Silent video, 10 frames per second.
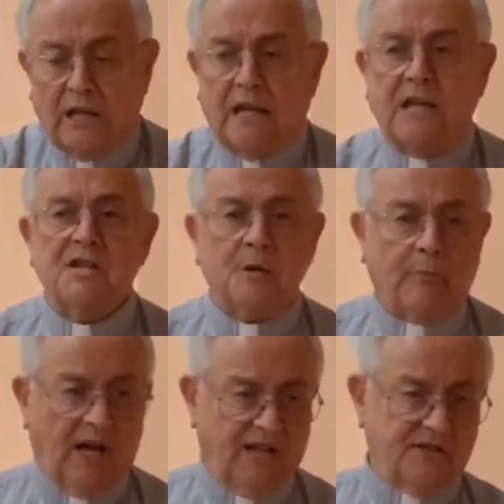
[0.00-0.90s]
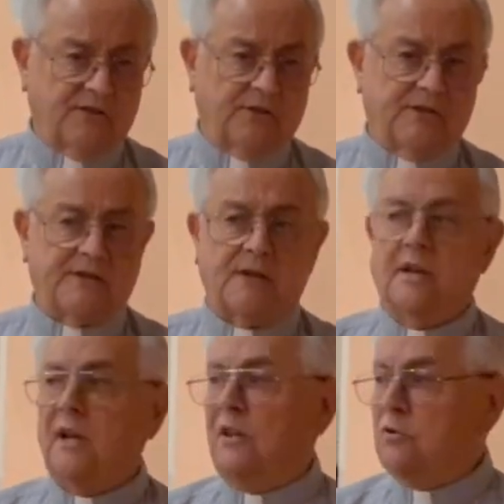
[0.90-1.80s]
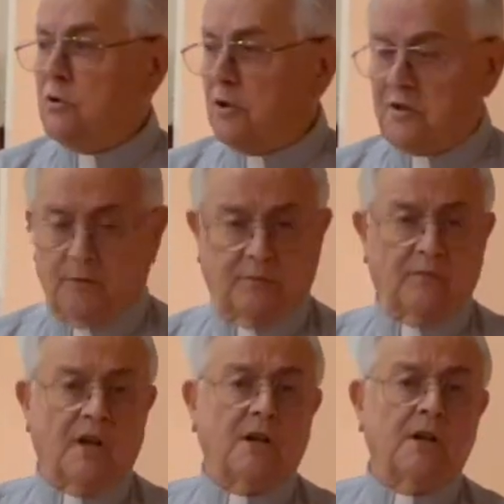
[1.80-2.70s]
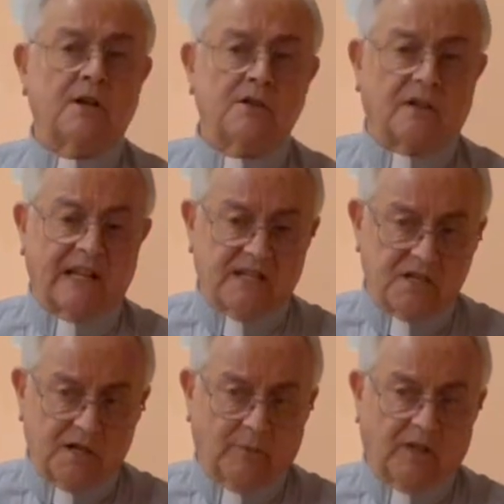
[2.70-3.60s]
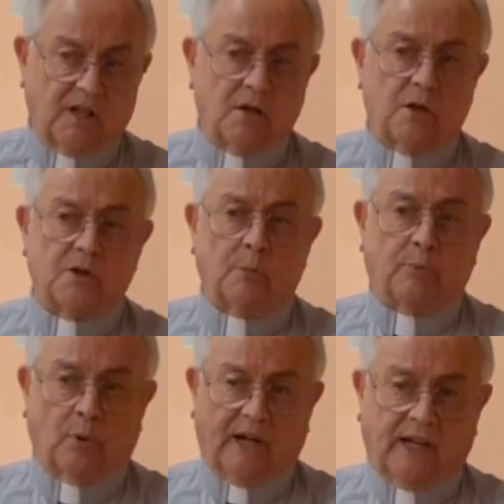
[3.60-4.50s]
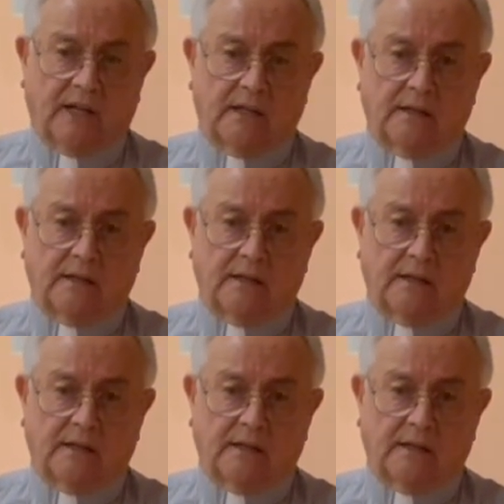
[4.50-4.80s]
his apostles and took them to Gethsemane to pray.